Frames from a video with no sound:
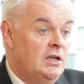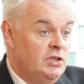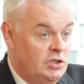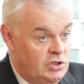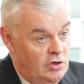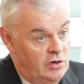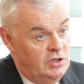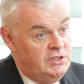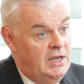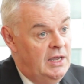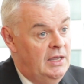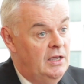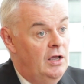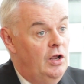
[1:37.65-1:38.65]
to sort of
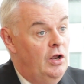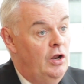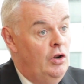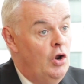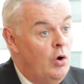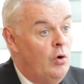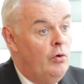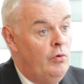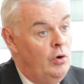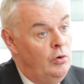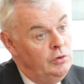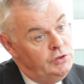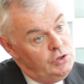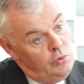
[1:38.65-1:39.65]
take lower
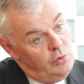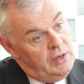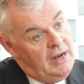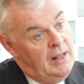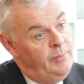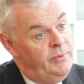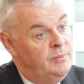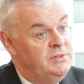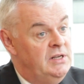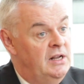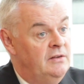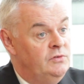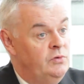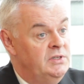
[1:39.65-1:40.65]
roles who can help
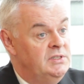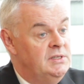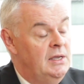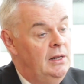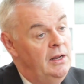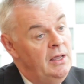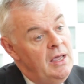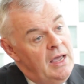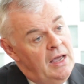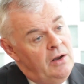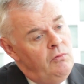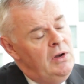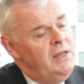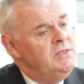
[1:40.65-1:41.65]
themselves reskill
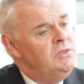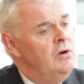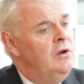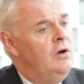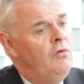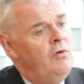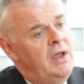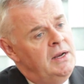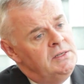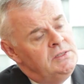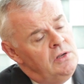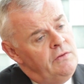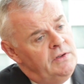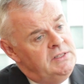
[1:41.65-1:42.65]
and really sort of create a
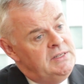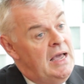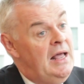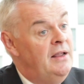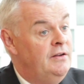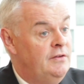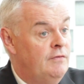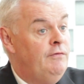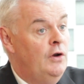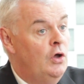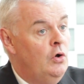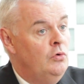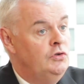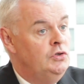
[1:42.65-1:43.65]
sort of a talent
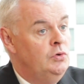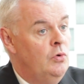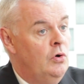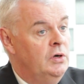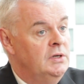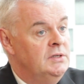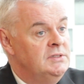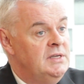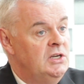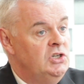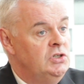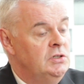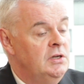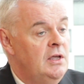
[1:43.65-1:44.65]
flow through
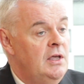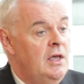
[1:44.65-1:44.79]
organization.